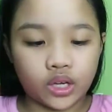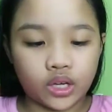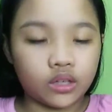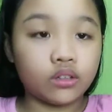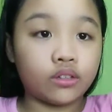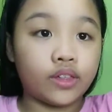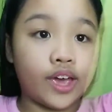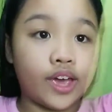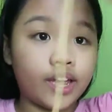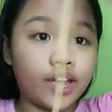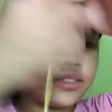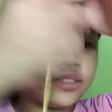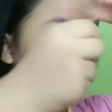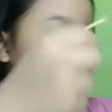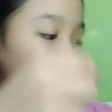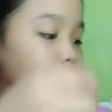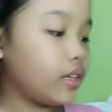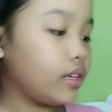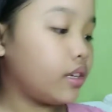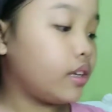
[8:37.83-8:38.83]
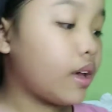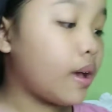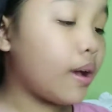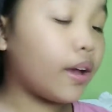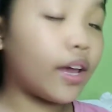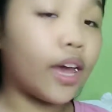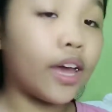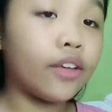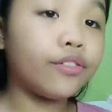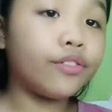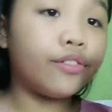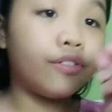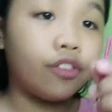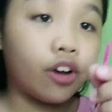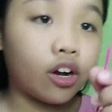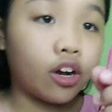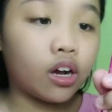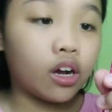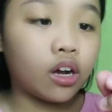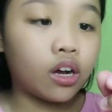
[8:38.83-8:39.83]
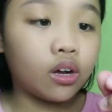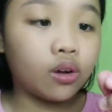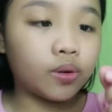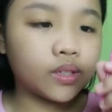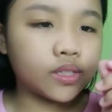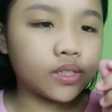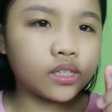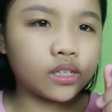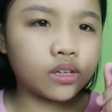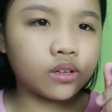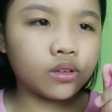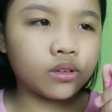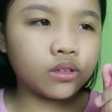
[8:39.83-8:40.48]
then get the, what is it?